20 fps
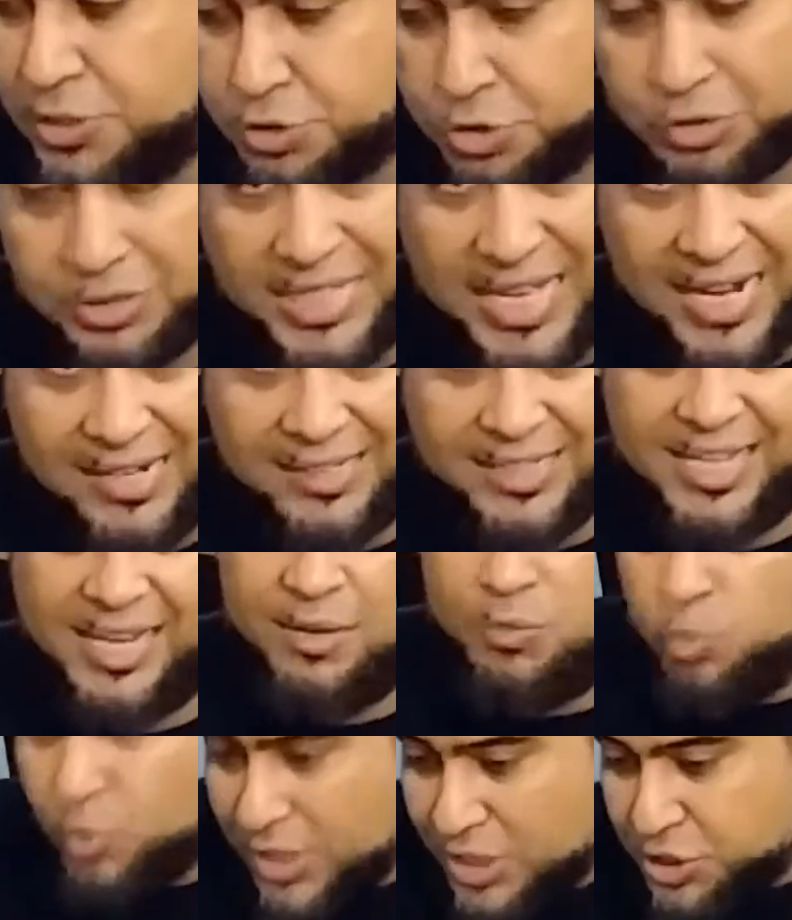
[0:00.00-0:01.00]
on that theme,
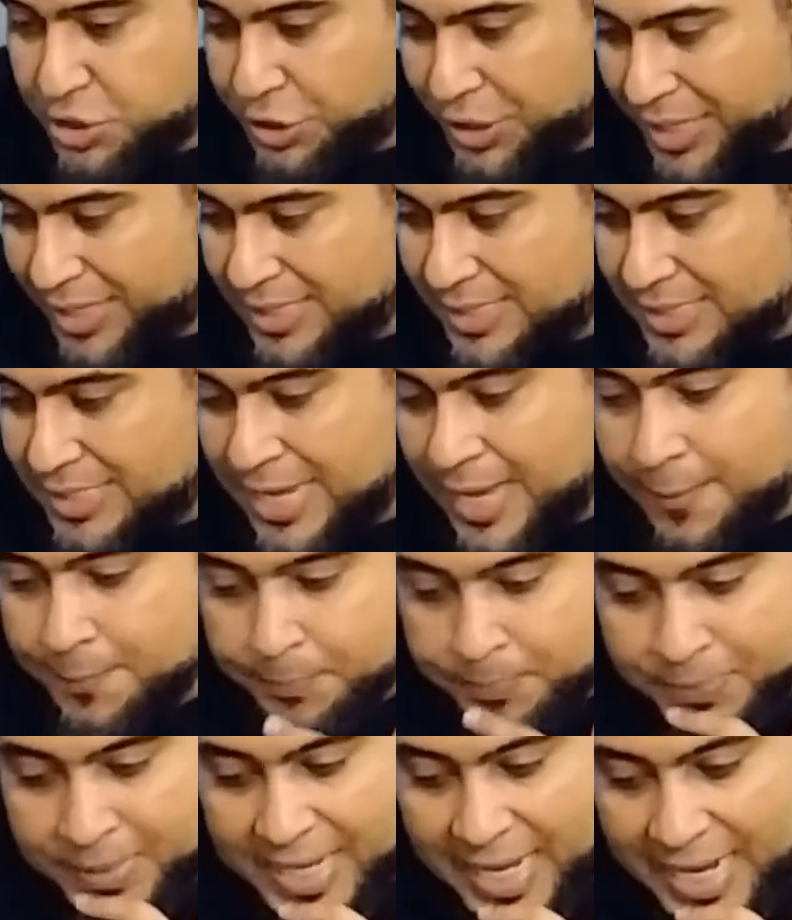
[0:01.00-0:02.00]
which is
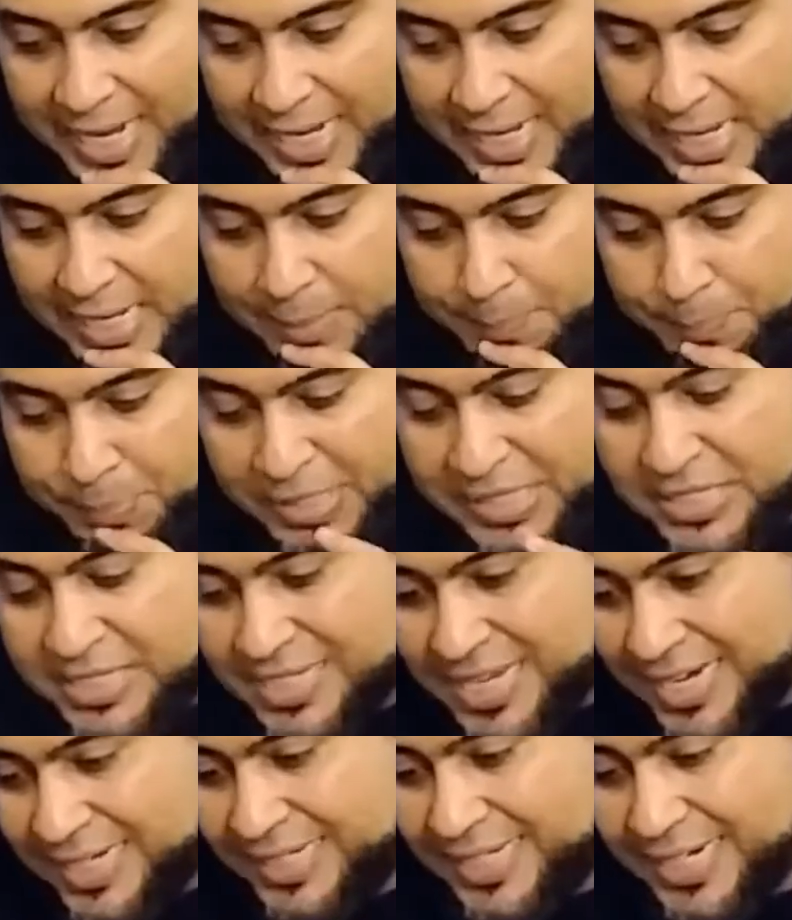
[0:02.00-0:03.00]

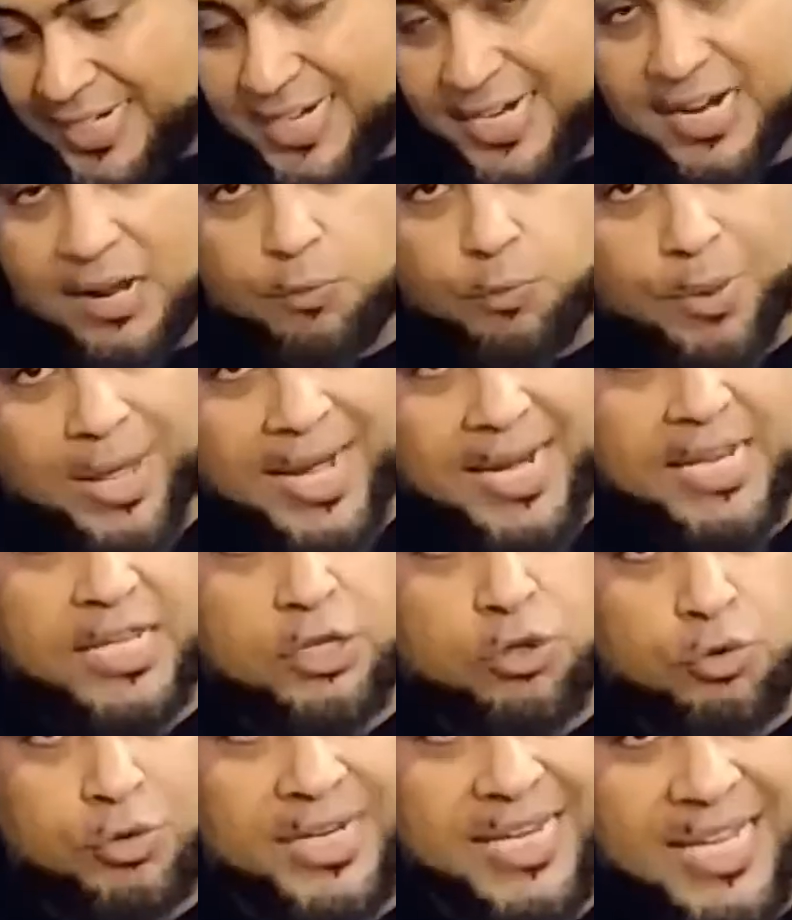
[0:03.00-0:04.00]
presented in a very
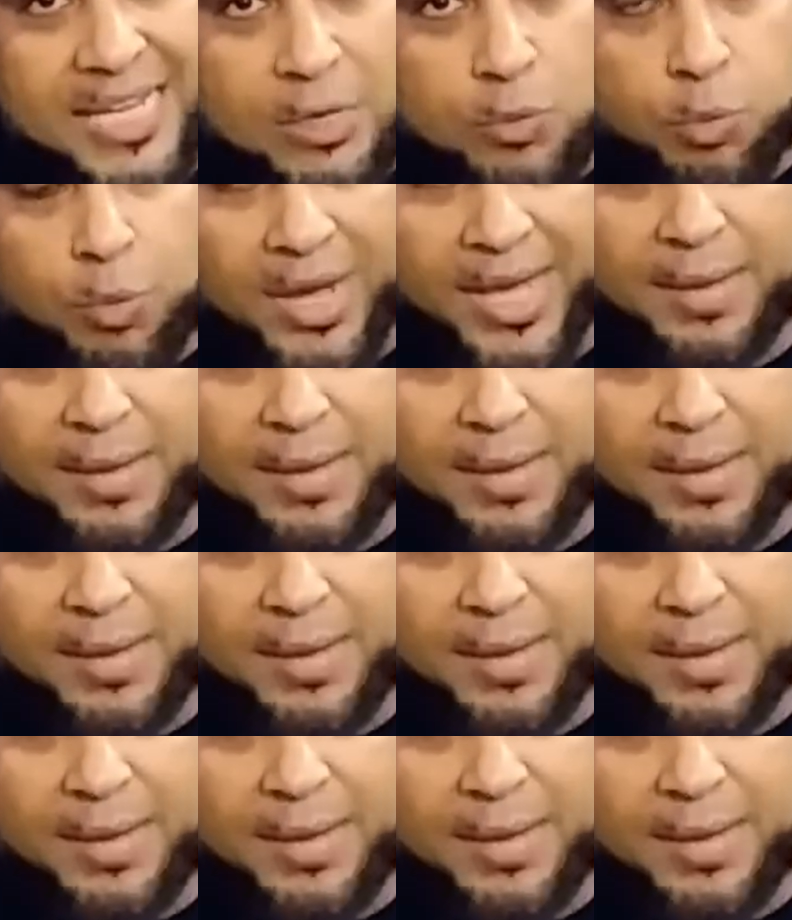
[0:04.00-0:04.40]
unique way,